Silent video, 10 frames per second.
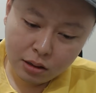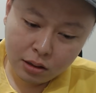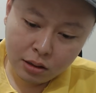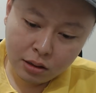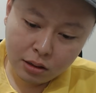
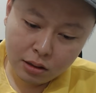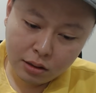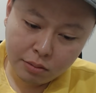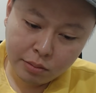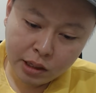Uh,
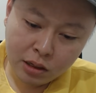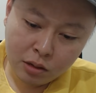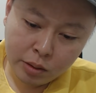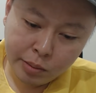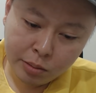my
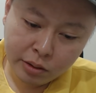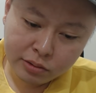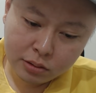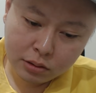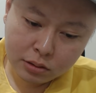Unibi
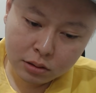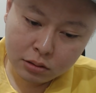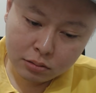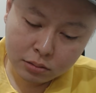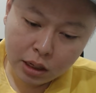box is gone.
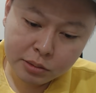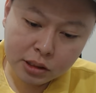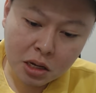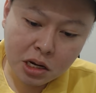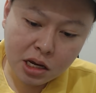I'm
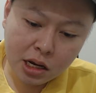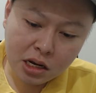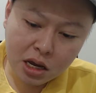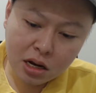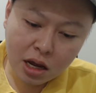sorry,
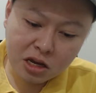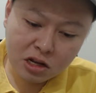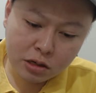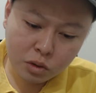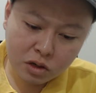Indian, I
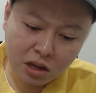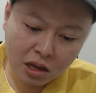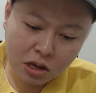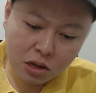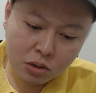couldn't
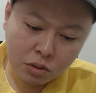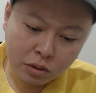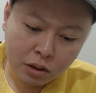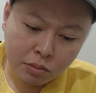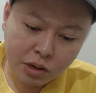protect you,
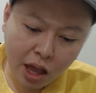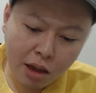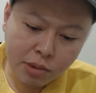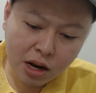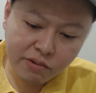but
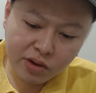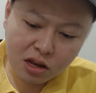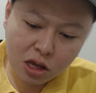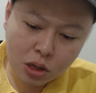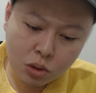I believe
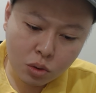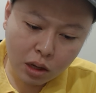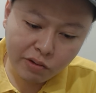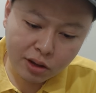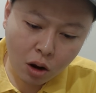in you.
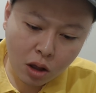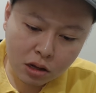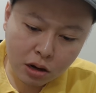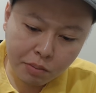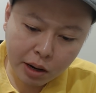After all,
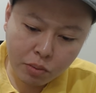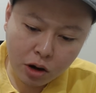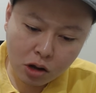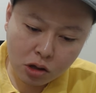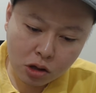you're my
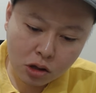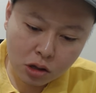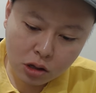precious.